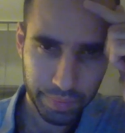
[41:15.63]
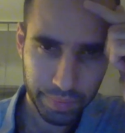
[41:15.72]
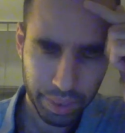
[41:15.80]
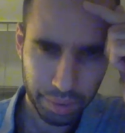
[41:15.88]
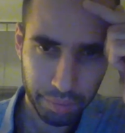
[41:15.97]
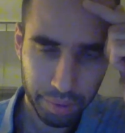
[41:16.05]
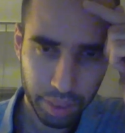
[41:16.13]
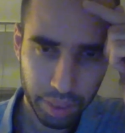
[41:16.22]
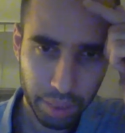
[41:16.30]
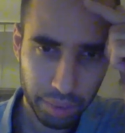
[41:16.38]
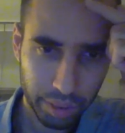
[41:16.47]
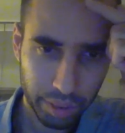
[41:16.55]
And
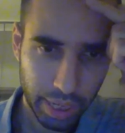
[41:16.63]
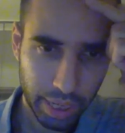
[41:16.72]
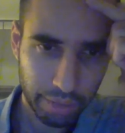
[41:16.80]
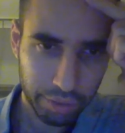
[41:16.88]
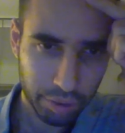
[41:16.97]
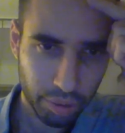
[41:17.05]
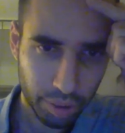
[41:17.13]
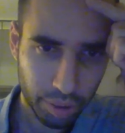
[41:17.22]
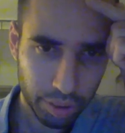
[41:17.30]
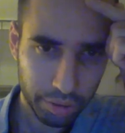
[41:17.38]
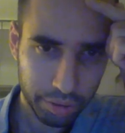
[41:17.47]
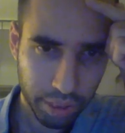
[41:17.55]
now we're gonna have to go on
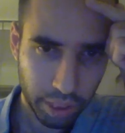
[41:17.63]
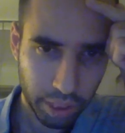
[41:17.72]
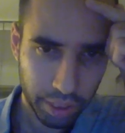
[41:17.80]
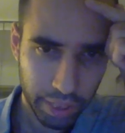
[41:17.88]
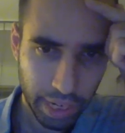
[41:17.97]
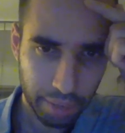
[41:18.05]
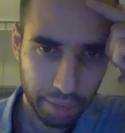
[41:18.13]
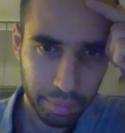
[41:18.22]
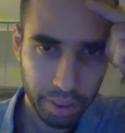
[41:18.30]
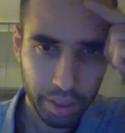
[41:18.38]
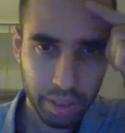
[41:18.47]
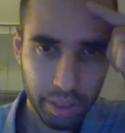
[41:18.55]
this goddamn
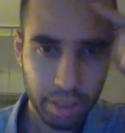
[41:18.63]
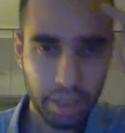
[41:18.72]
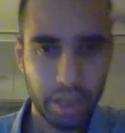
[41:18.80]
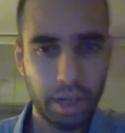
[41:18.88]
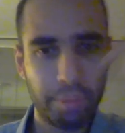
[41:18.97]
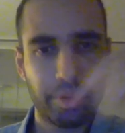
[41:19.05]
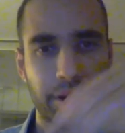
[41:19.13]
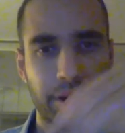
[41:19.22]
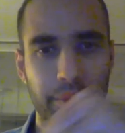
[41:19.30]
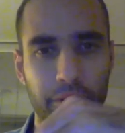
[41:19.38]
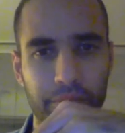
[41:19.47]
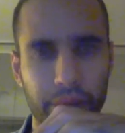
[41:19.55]

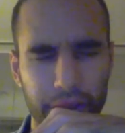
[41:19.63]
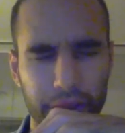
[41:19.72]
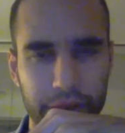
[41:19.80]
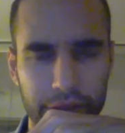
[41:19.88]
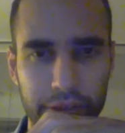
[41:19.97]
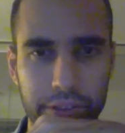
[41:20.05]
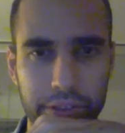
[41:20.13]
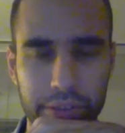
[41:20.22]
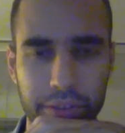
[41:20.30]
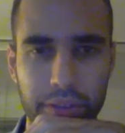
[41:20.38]
pre-move blitz.